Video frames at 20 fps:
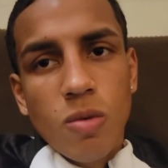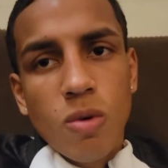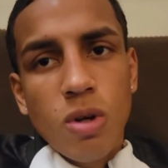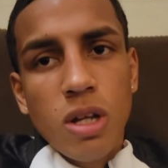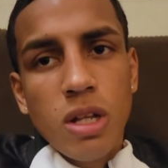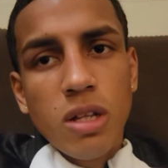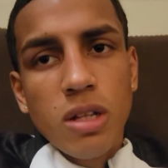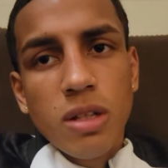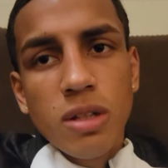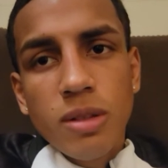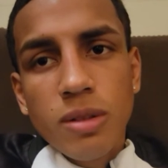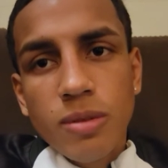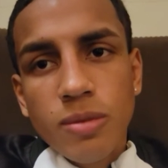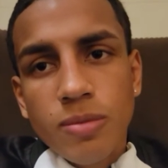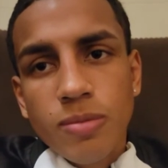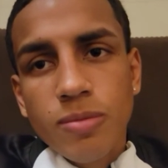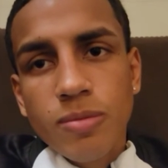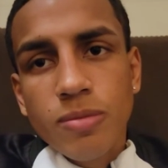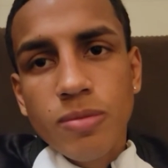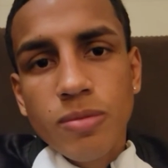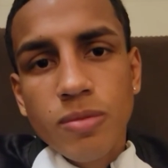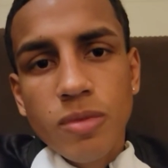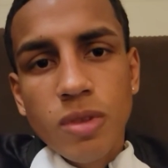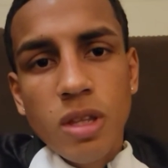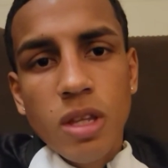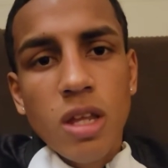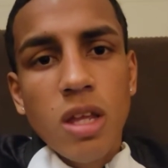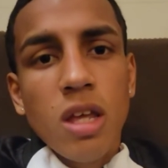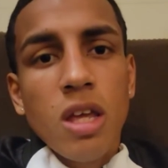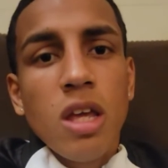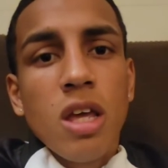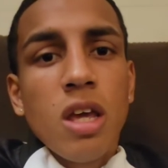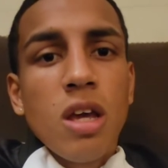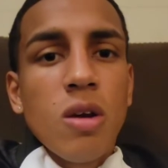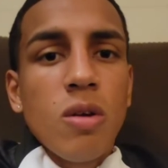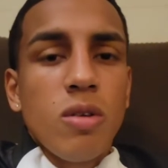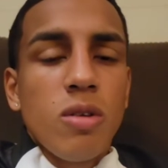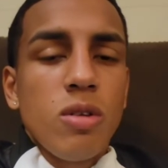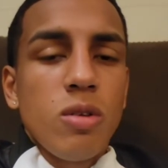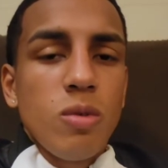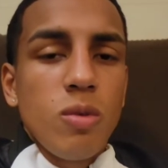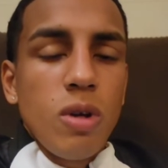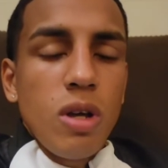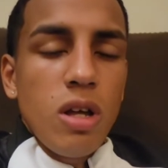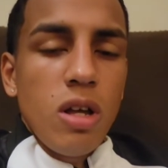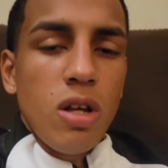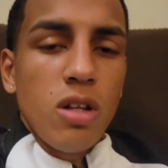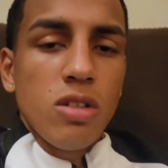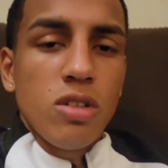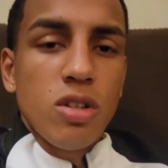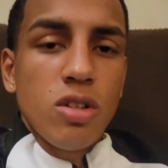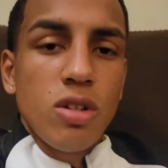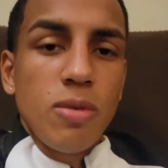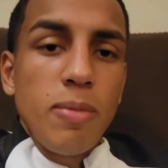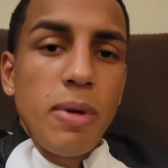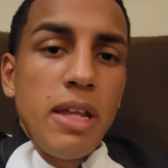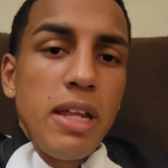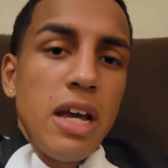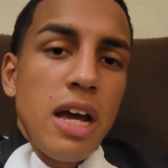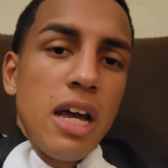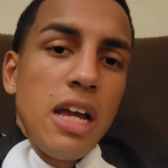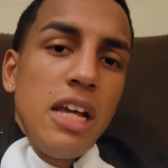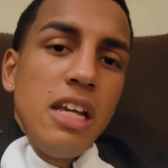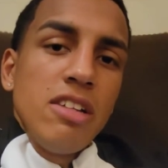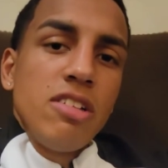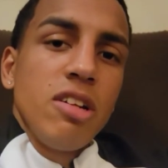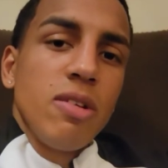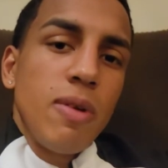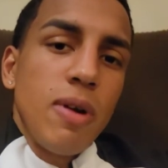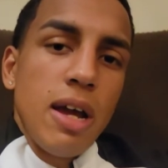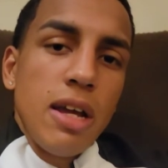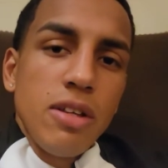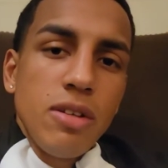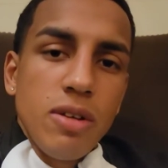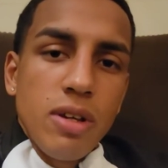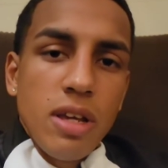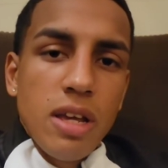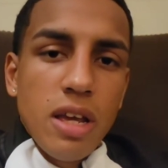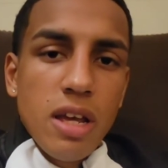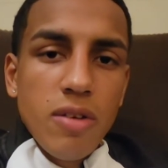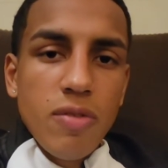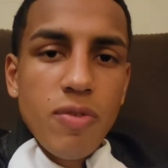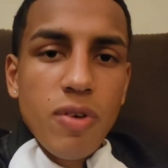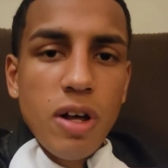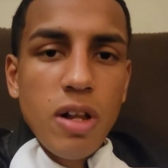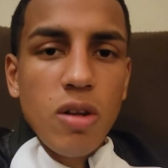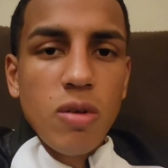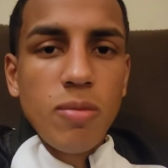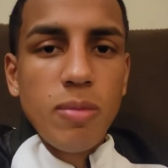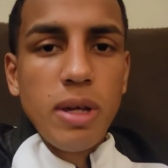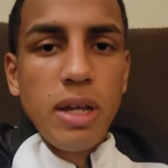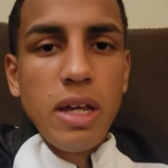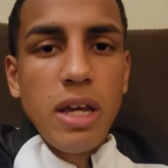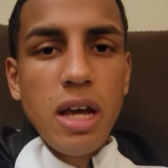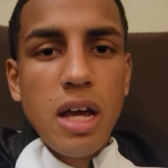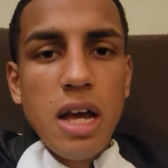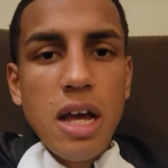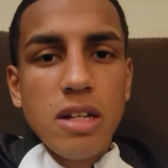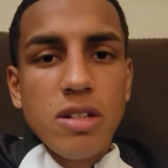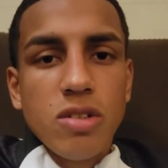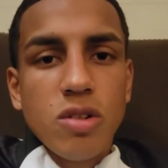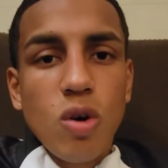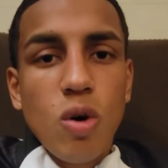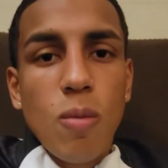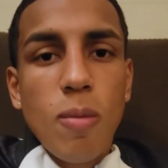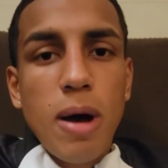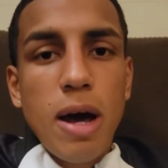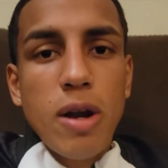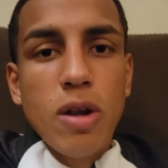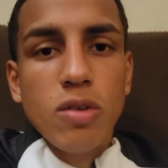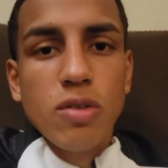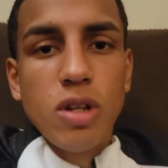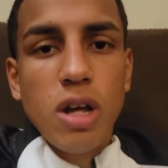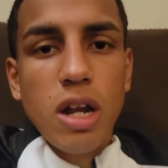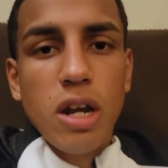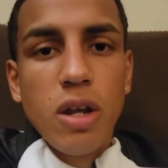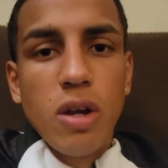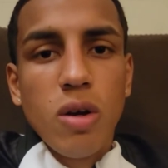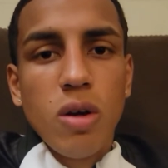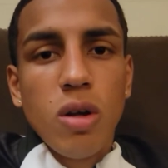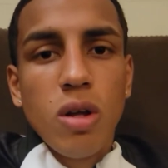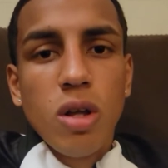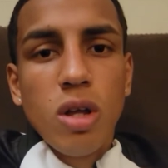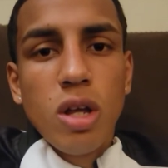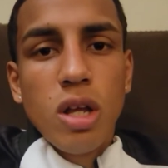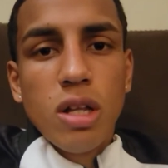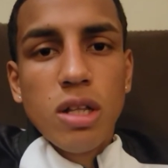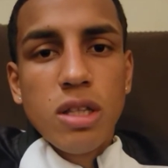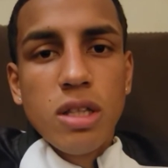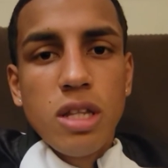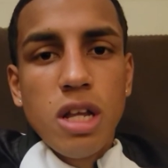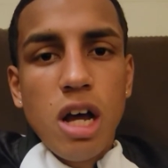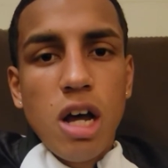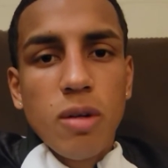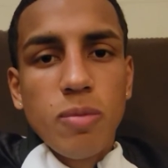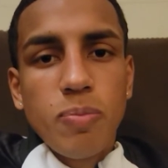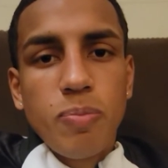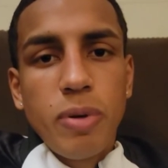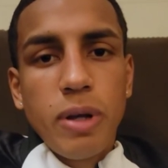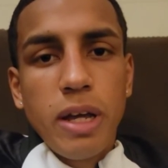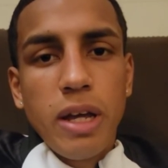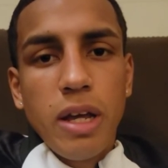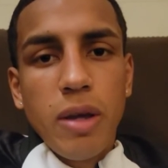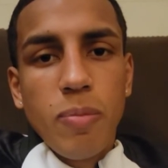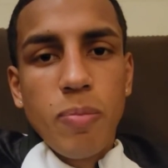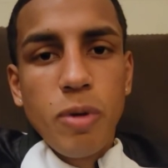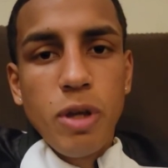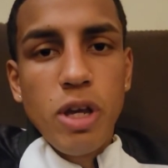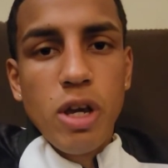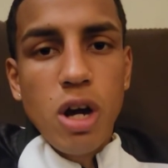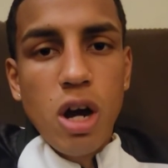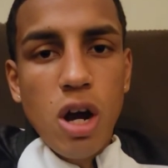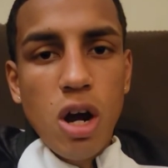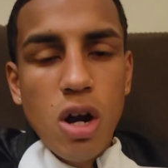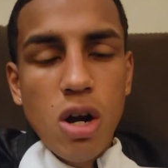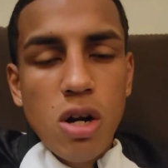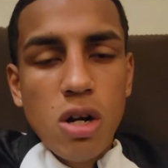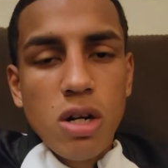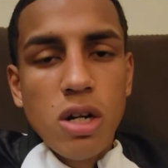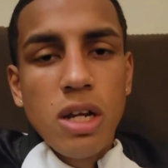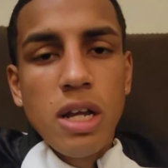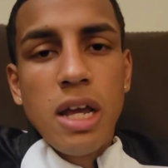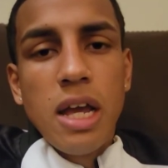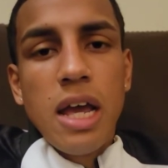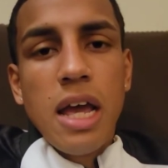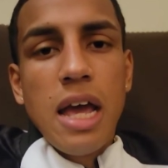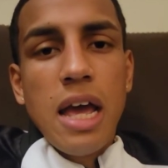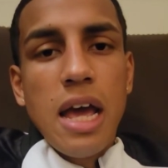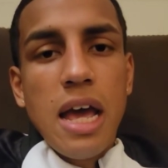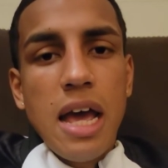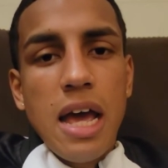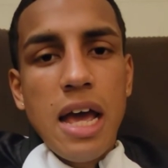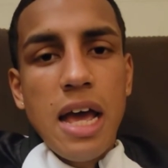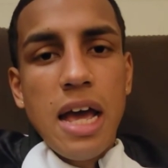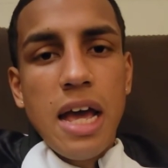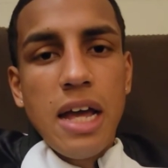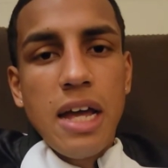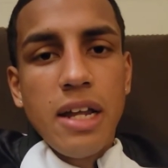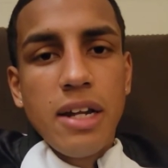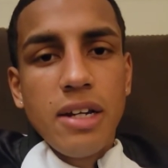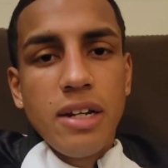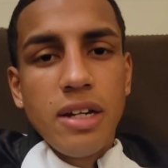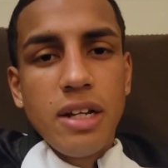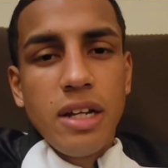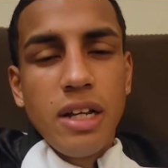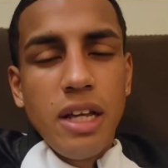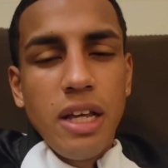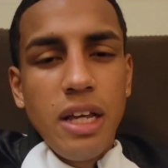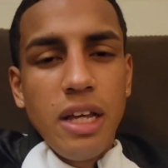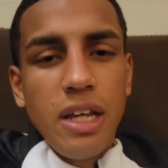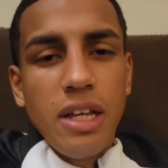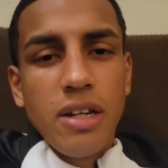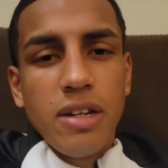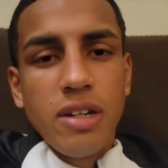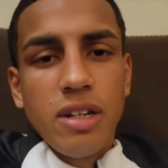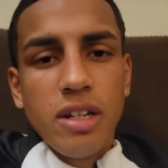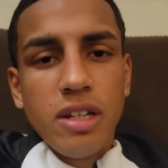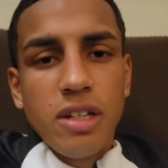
What? Where can we follow you on social media? on social media, Instagram, you can follow me as Omar Rosario Dot PR, and in